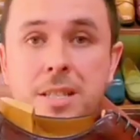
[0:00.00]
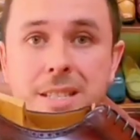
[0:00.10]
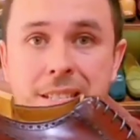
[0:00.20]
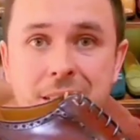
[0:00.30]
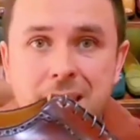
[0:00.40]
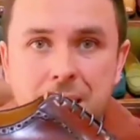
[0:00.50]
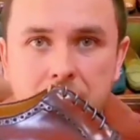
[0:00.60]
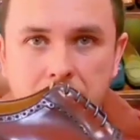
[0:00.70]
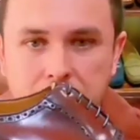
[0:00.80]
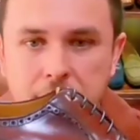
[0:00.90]
to
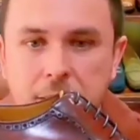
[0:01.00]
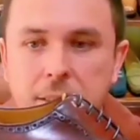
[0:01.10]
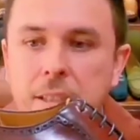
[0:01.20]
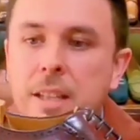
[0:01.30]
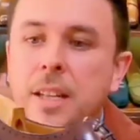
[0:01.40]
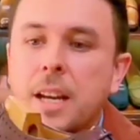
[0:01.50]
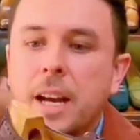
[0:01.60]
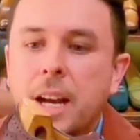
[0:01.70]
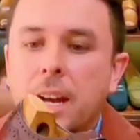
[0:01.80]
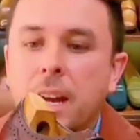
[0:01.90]
detail as this,
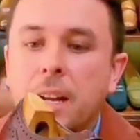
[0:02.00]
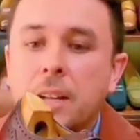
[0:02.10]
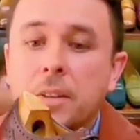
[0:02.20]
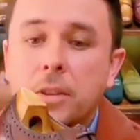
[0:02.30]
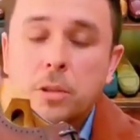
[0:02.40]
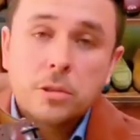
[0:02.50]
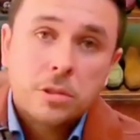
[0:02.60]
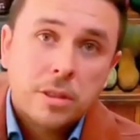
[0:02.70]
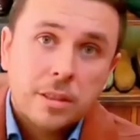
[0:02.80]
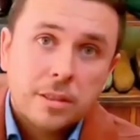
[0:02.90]
and
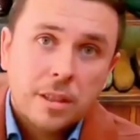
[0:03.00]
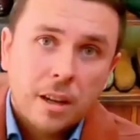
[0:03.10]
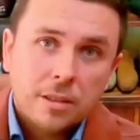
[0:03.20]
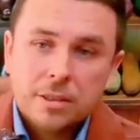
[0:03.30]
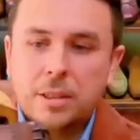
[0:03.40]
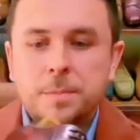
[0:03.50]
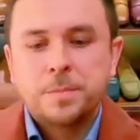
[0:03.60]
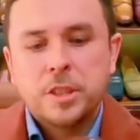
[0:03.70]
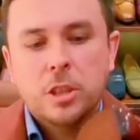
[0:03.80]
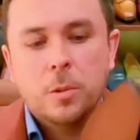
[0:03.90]
those things cost.
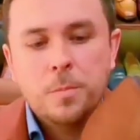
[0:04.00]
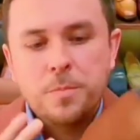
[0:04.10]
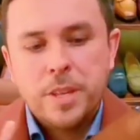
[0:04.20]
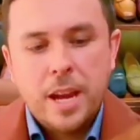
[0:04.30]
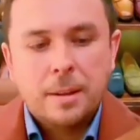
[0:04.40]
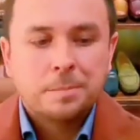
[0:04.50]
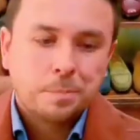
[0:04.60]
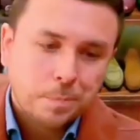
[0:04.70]
So yeah,